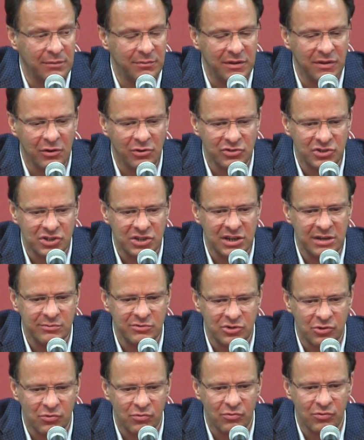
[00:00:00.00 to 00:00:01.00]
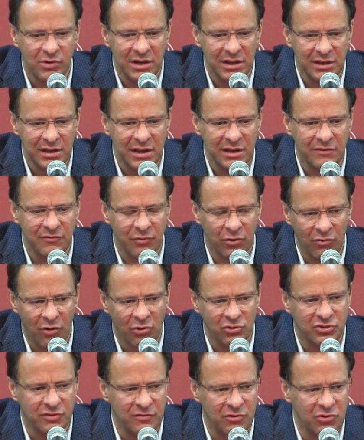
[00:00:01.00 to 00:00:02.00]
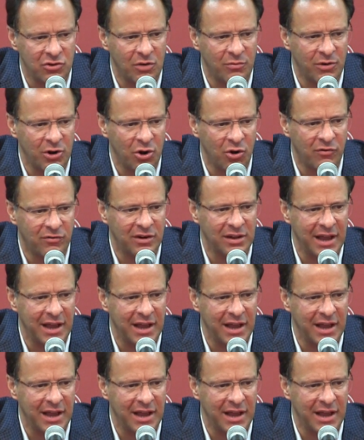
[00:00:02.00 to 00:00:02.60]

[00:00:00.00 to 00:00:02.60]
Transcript: I mean, those teams are really, for those of you that went over